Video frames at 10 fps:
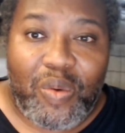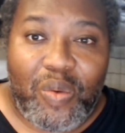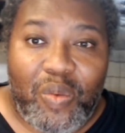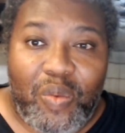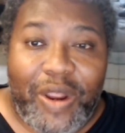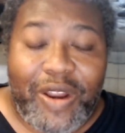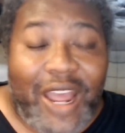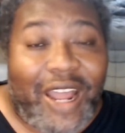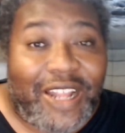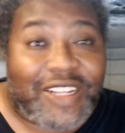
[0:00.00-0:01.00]
we're
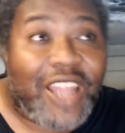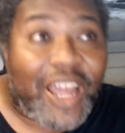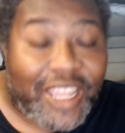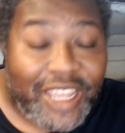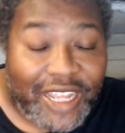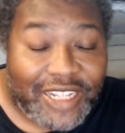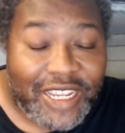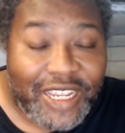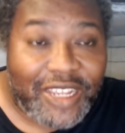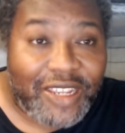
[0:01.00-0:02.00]
not as lucky as
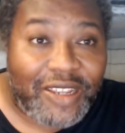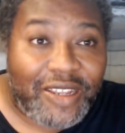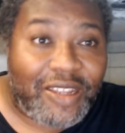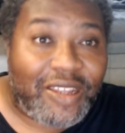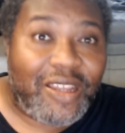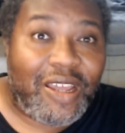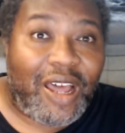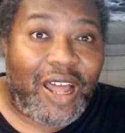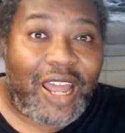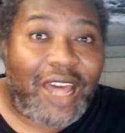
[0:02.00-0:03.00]
he.
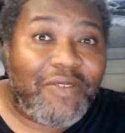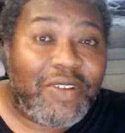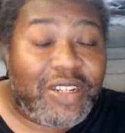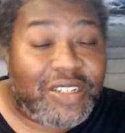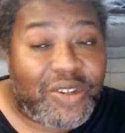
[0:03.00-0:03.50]
A lot of it is due